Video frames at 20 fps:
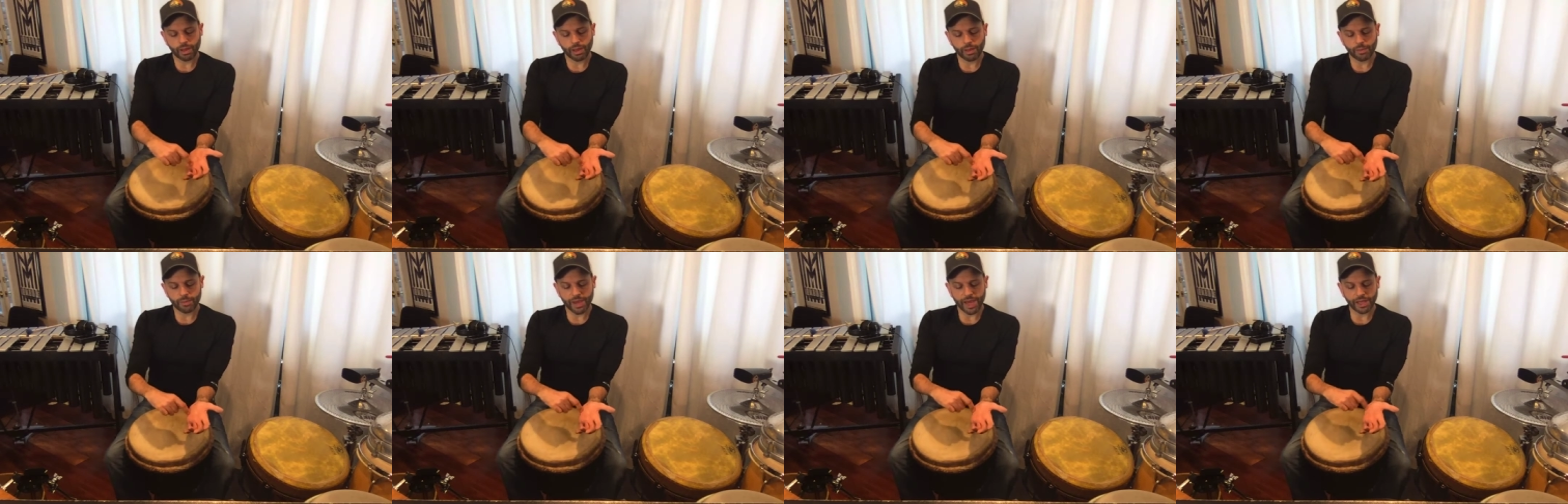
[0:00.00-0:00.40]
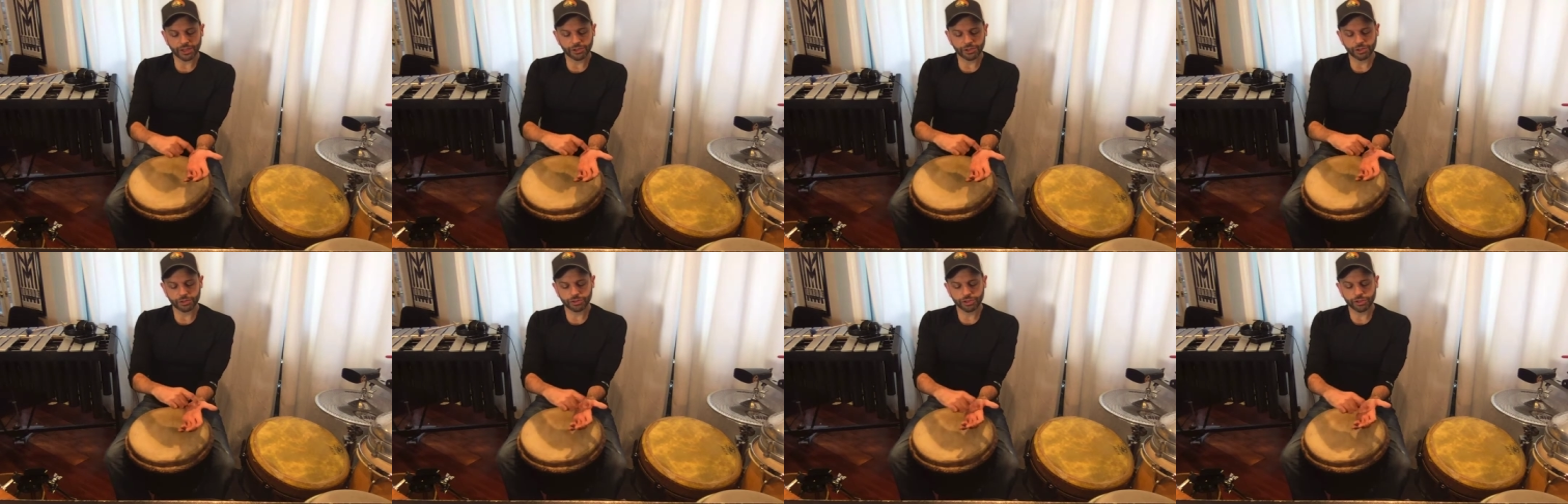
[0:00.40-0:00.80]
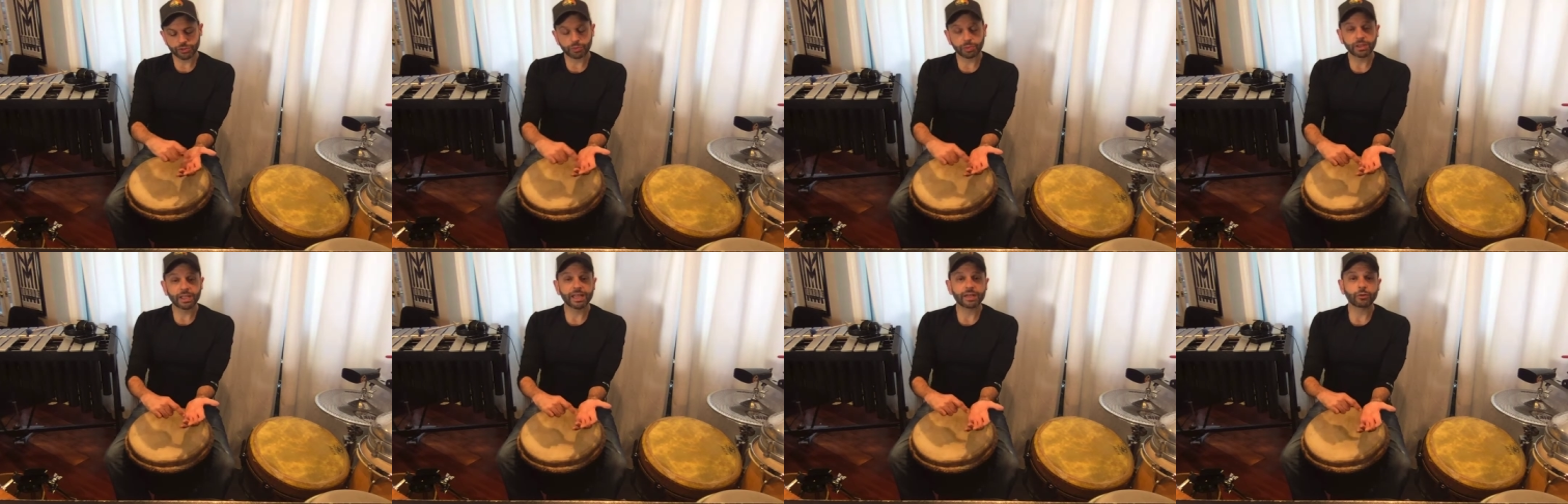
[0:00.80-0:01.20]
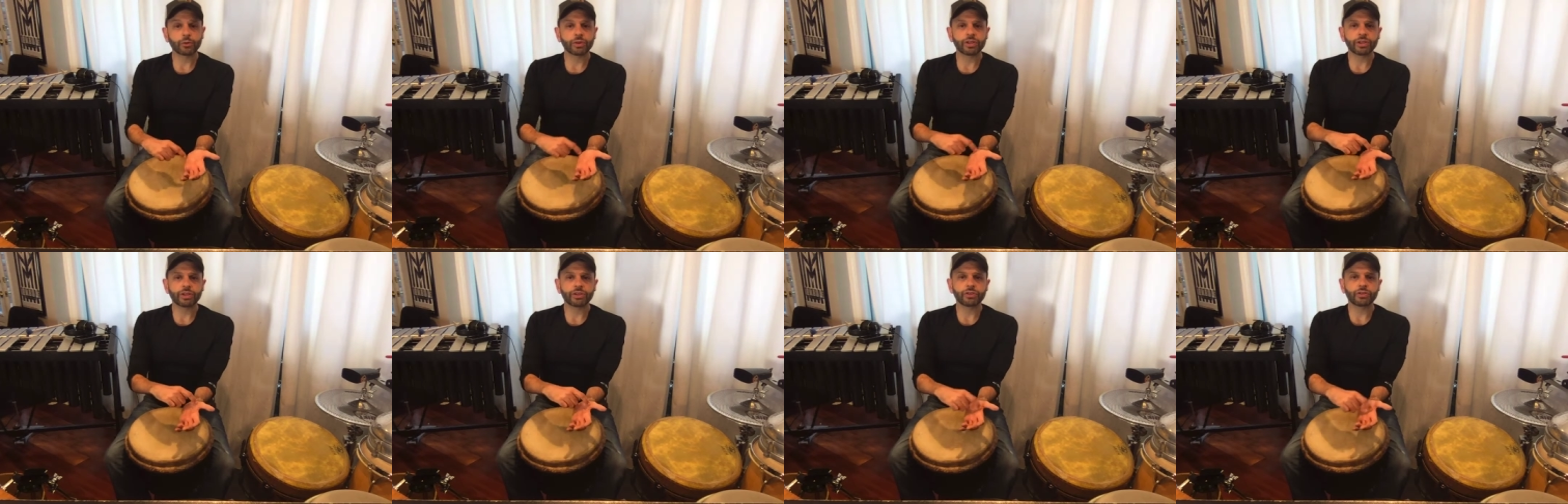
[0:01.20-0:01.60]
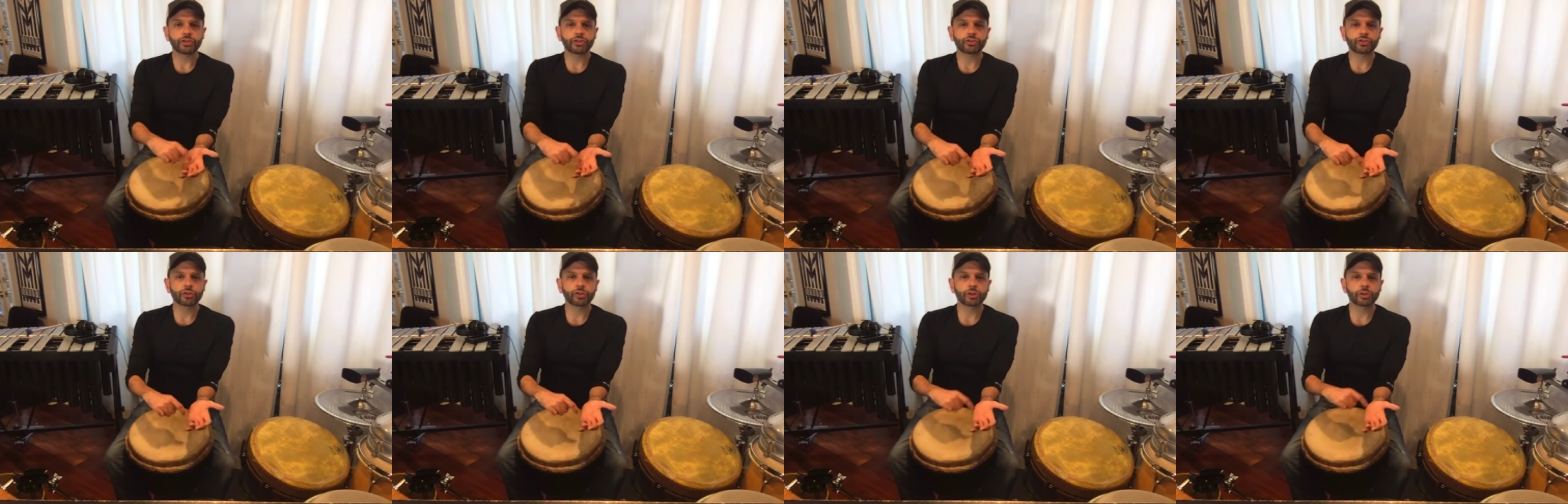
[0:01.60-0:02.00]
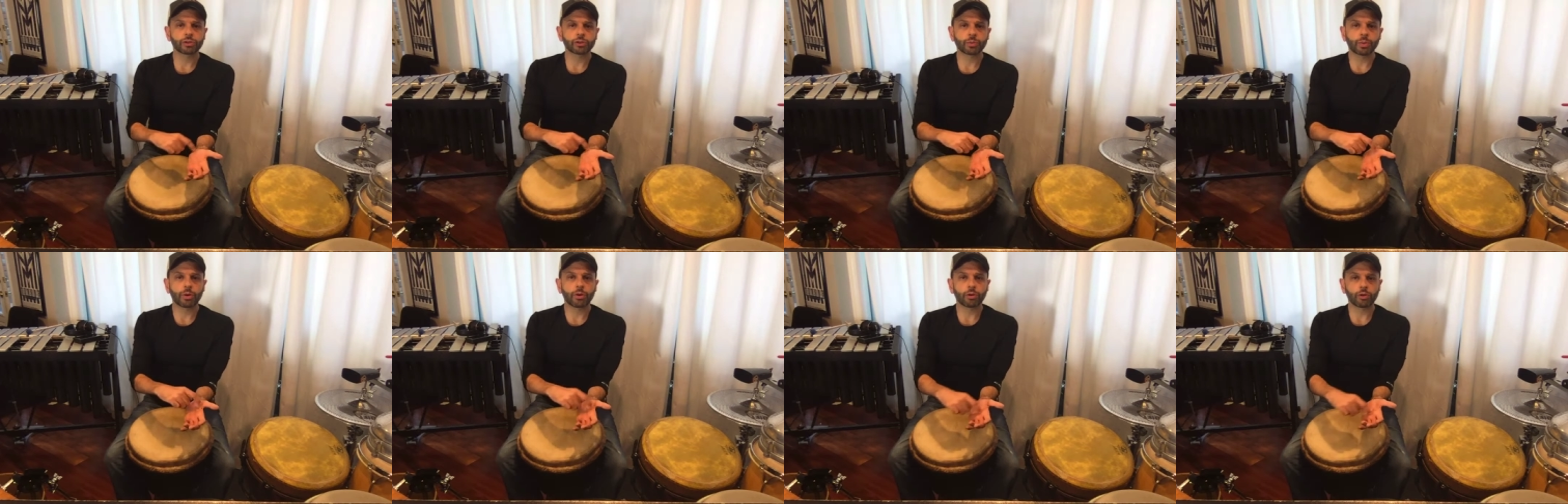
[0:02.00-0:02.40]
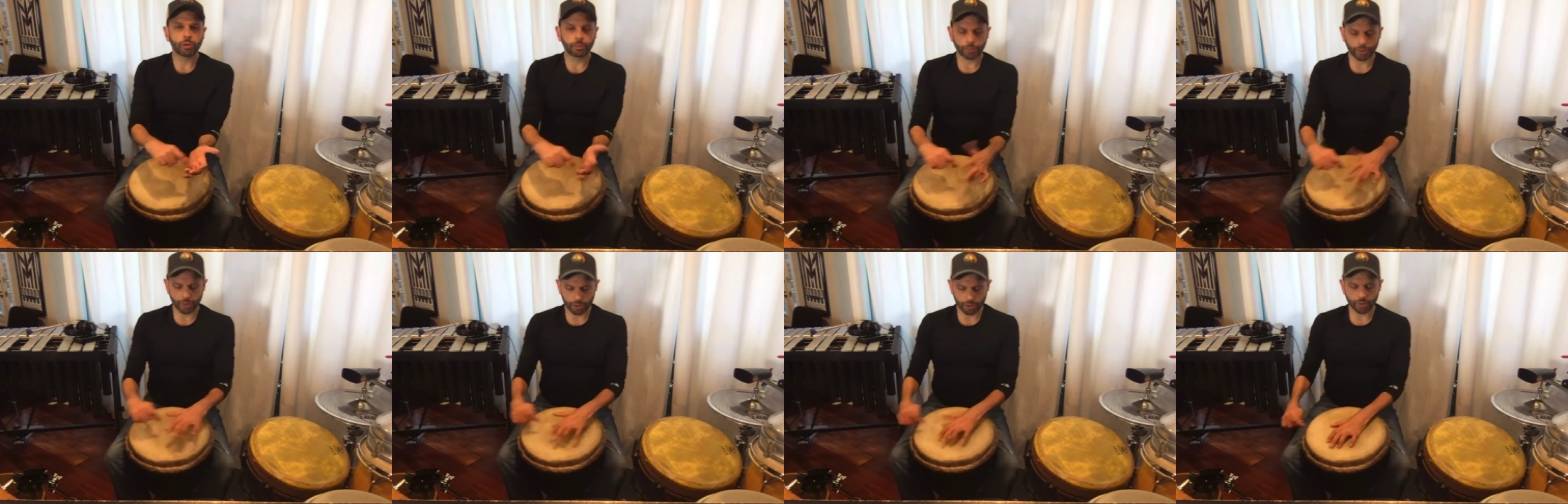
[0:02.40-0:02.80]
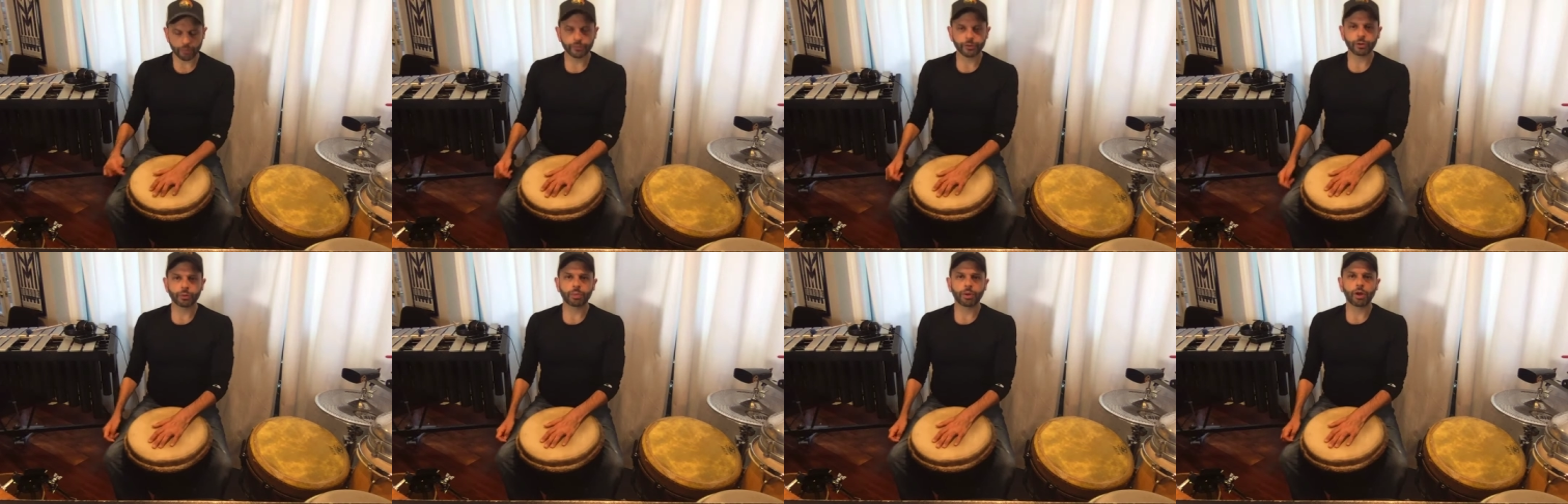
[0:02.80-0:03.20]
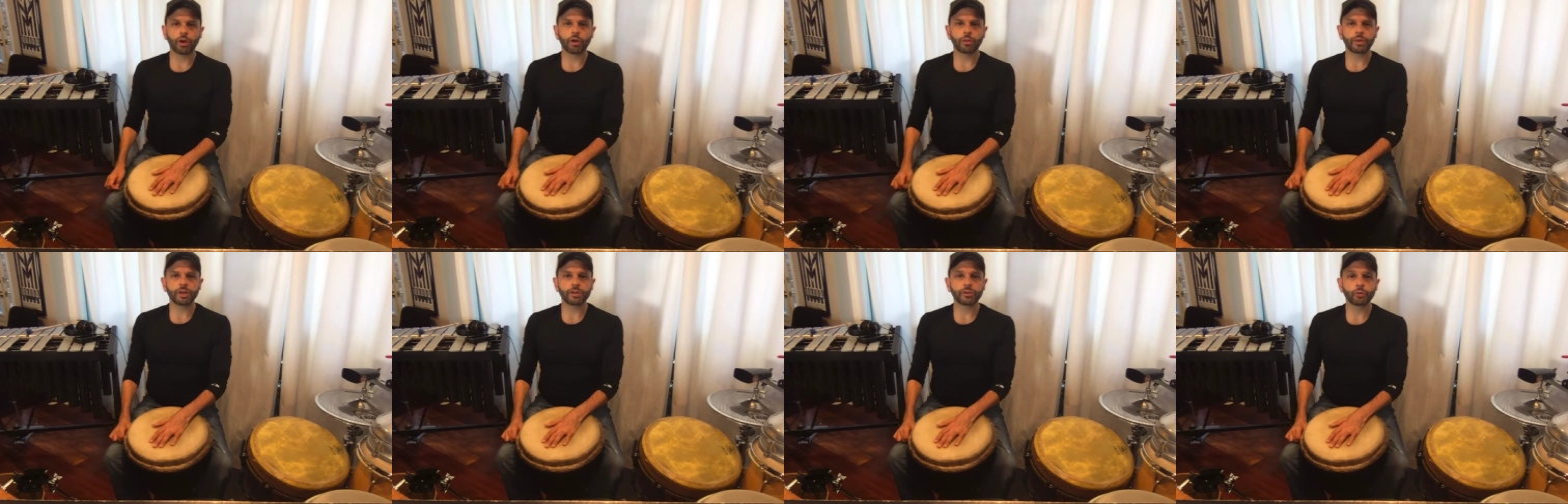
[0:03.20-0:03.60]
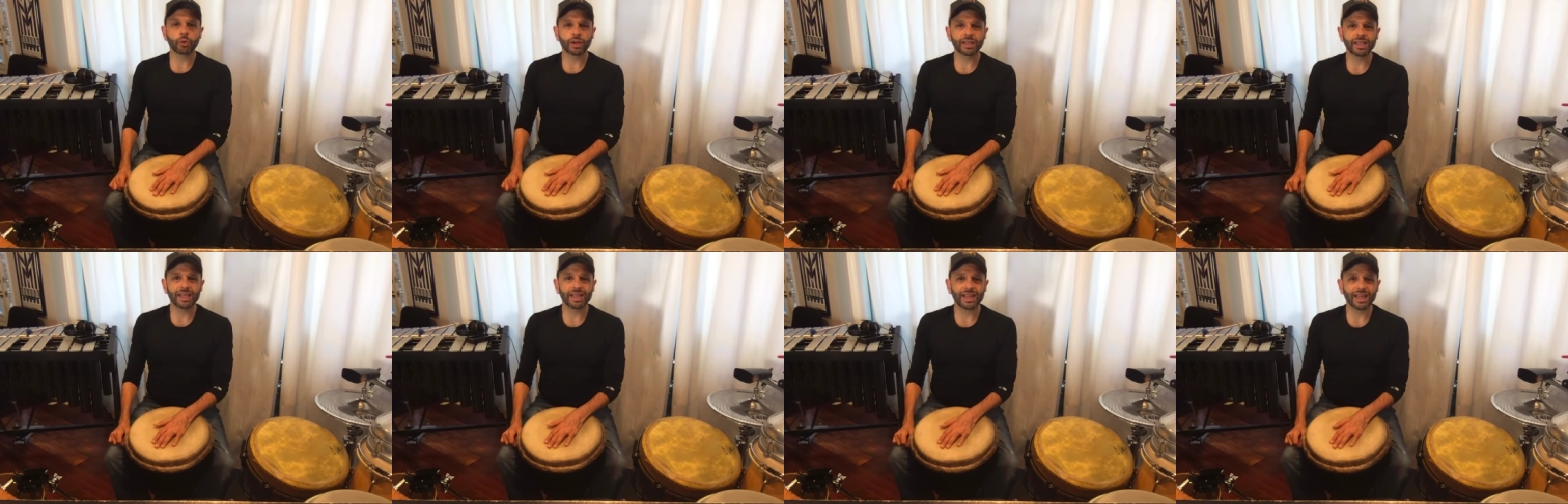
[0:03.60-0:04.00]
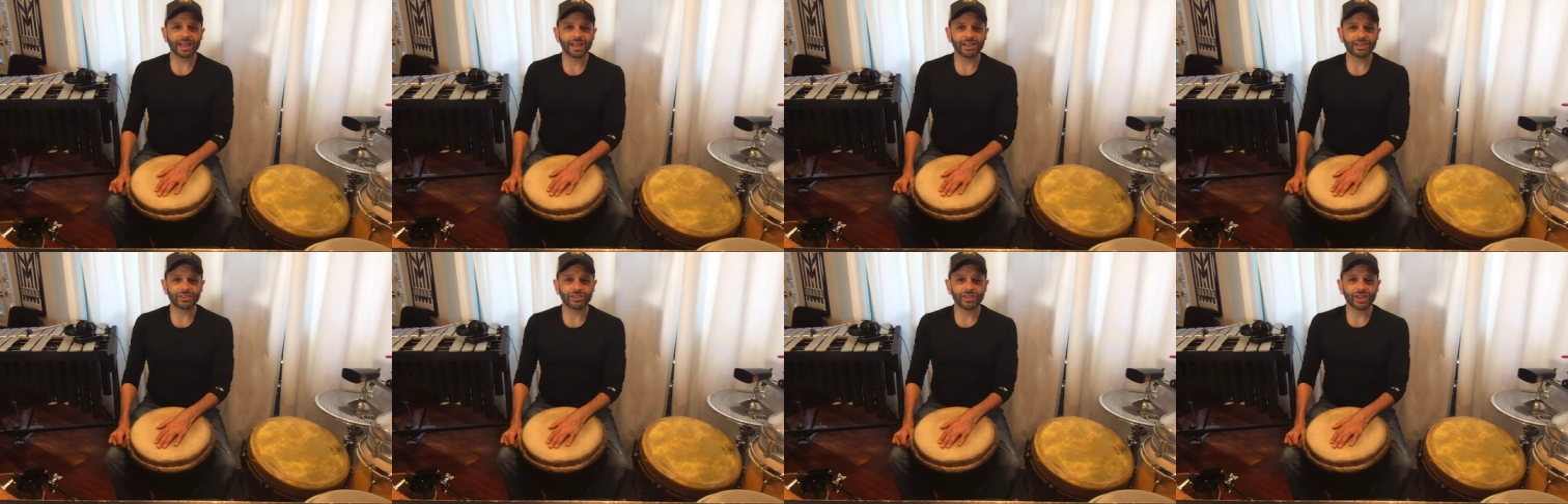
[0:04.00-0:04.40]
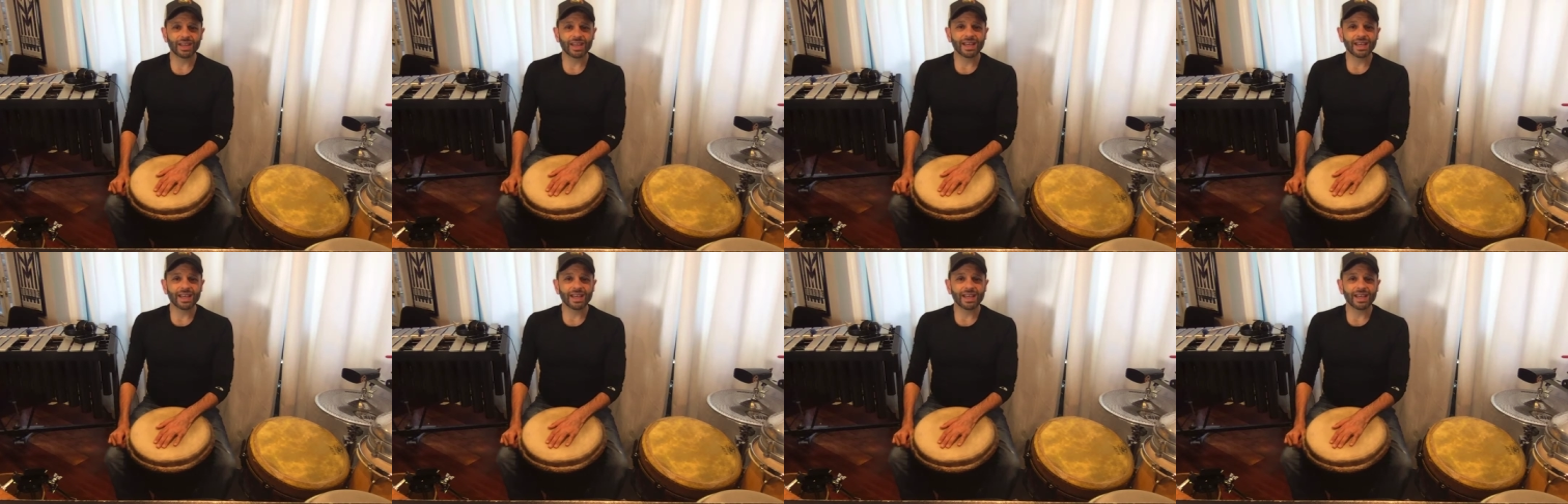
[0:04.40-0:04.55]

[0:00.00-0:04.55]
imagine just playing with the, the circular part of your palm, and you want to get as